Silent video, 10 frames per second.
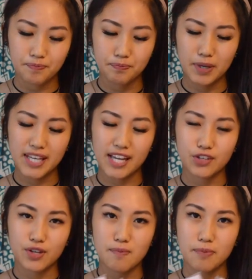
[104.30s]
But yeah,
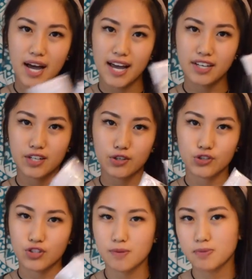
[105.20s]
you can buy
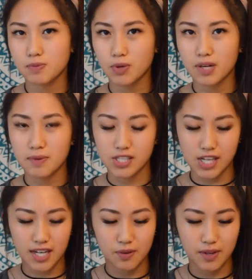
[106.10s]
nose strips pretty much
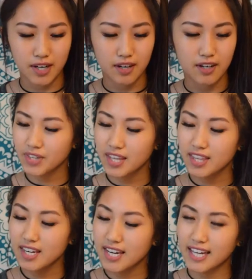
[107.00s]
anywhere.
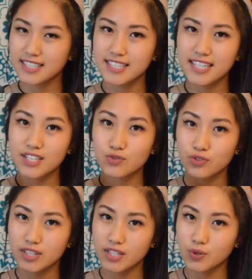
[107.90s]
The next thing is
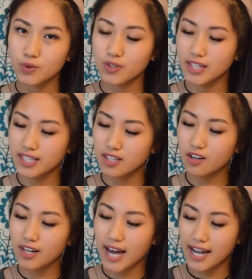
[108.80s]
really cool. It's
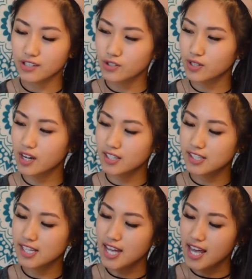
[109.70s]
called Hydro
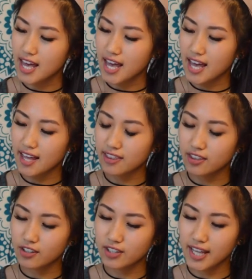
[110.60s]
Dots, and
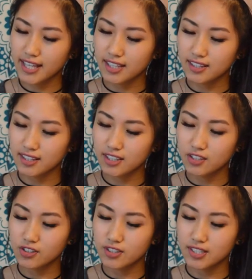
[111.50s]
they're like
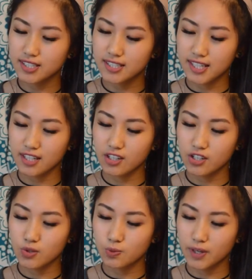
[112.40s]
little
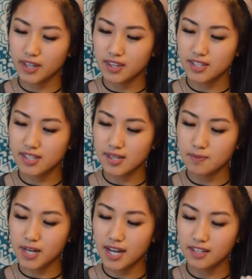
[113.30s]
stickers with
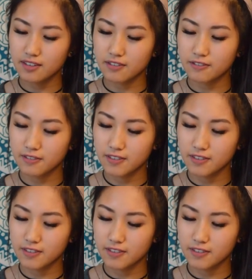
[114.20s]
some kind of